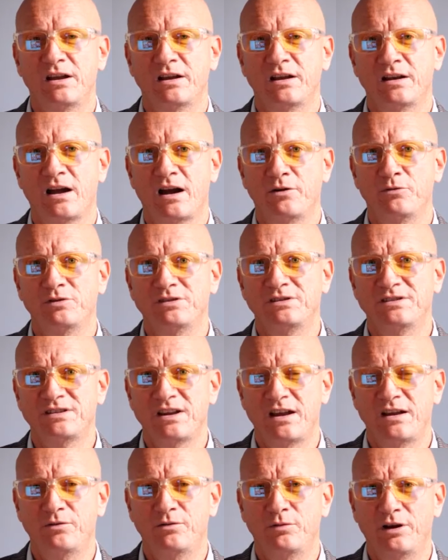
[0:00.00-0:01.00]
And I would
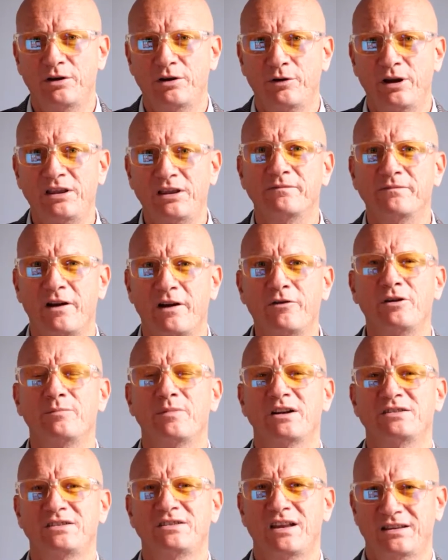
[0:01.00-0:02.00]
say we're in very
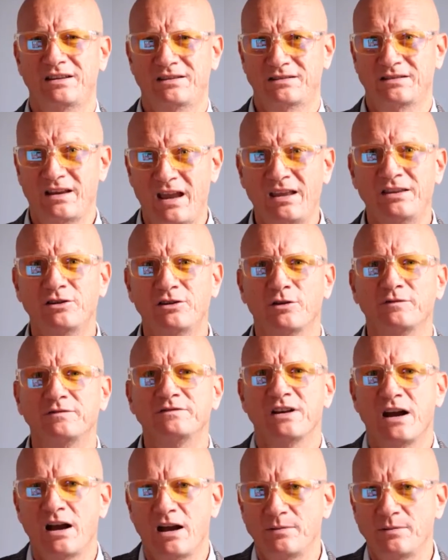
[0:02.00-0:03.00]
much that end of
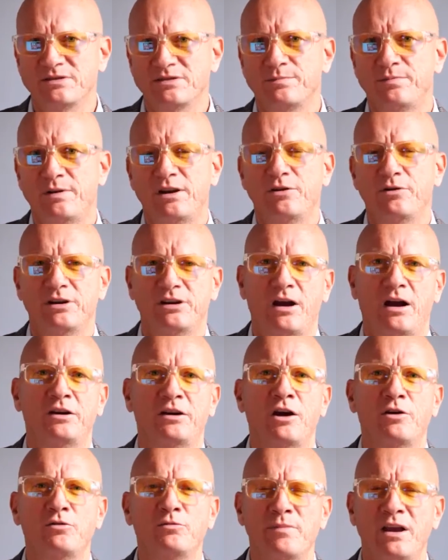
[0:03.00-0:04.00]
times period. I
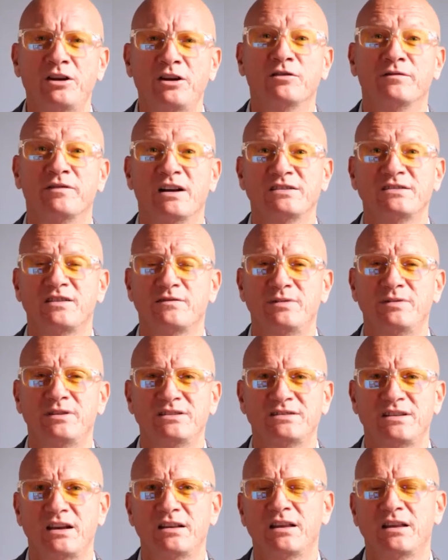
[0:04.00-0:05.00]
know many of us have been
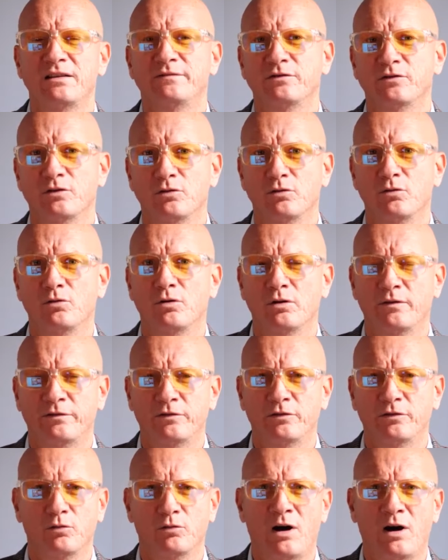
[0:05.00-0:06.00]
saying that for
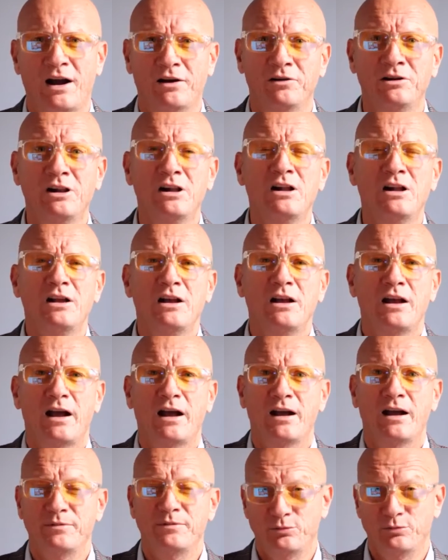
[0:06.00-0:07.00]
a while.
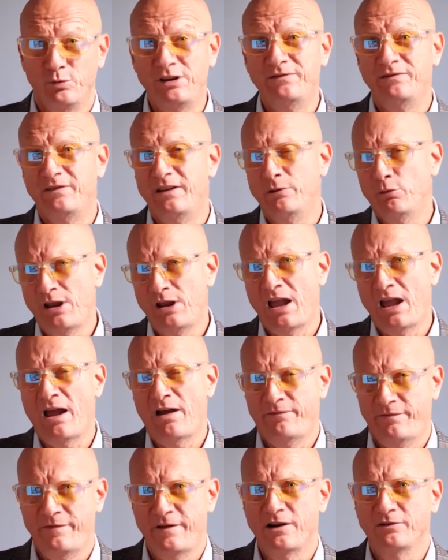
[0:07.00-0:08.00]
But we
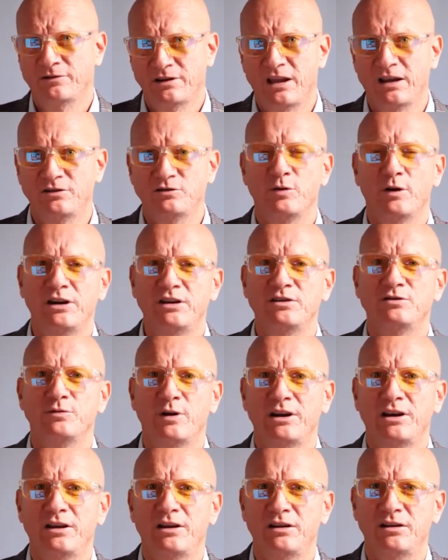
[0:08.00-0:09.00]
have felt that
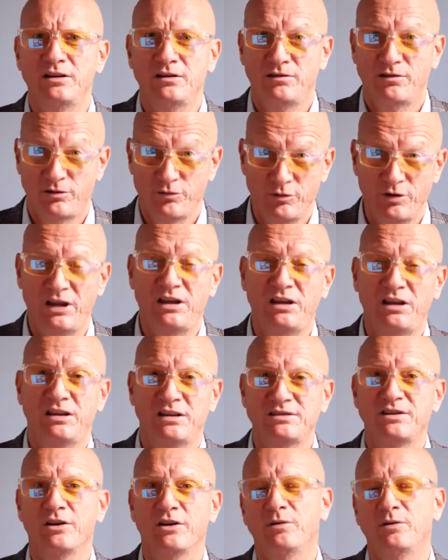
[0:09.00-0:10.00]
2023
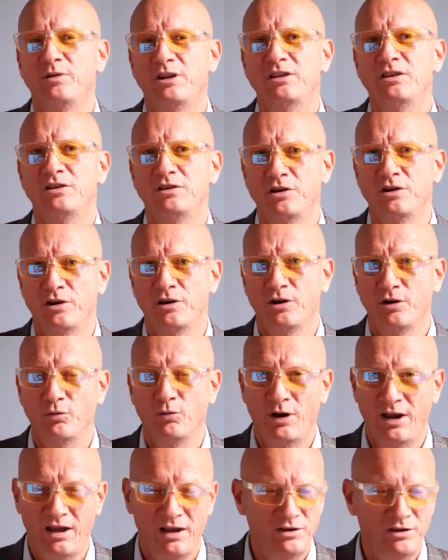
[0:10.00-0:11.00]
is going to be the year
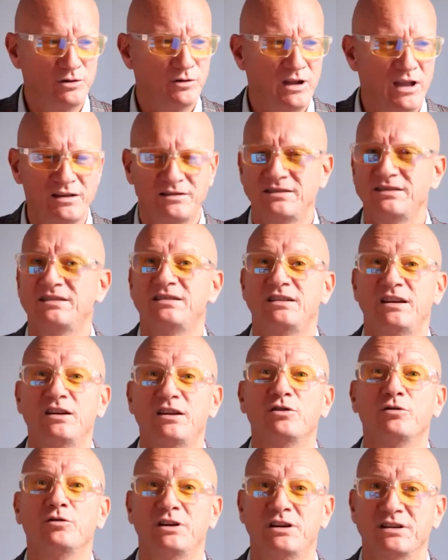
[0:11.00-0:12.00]
where you get
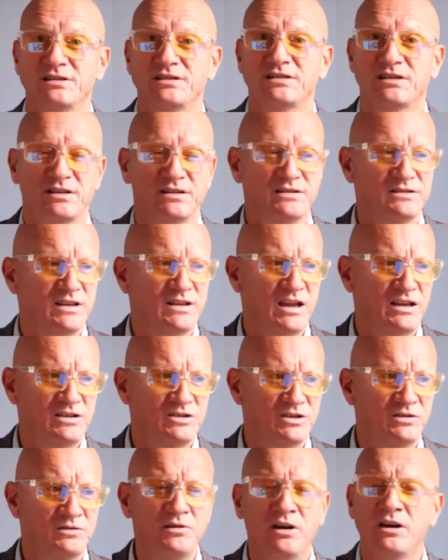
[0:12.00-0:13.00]
serious
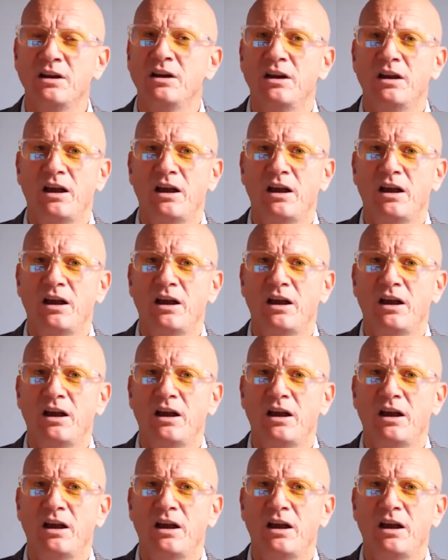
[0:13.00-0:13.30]
contagion.